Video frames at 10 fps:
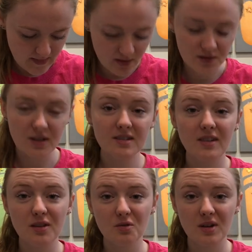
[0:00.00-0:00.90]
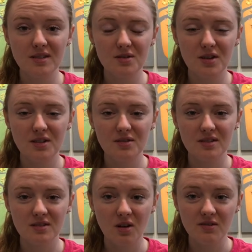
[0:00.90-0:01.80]
There's lots of other ways you can use to
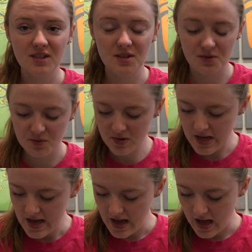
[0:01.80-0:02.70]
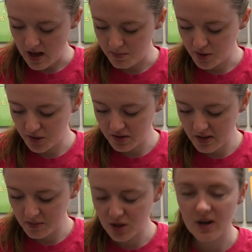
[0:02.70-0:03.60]
solve it too. You're going to
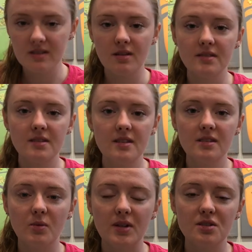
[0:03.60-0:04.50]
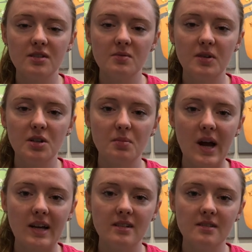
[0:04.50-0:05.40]
come across lots of these questions when you're
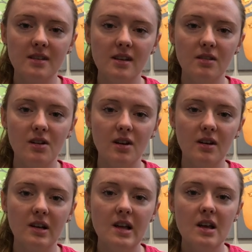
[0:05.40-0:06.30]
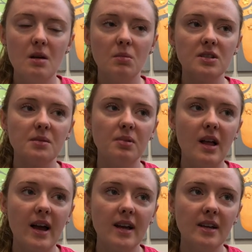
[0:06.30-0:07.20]
practicing the
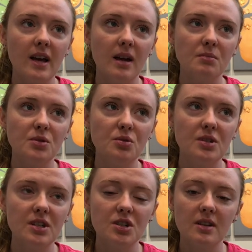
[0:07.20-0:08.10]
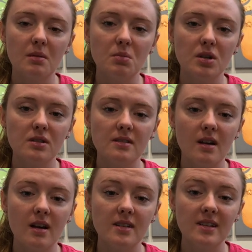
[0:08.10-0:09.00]
multiply 2-digit numbers
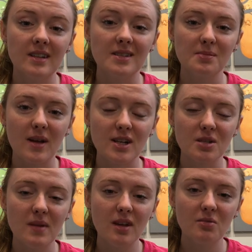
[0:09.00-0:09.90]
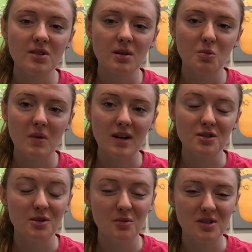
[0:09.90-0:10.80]
in Splash Math, which I'm
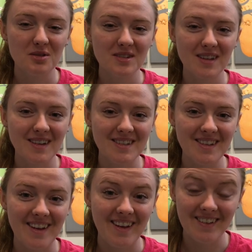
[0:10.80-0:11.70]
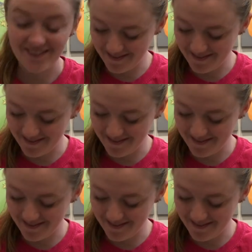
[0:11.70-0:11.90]
actually going to assign today.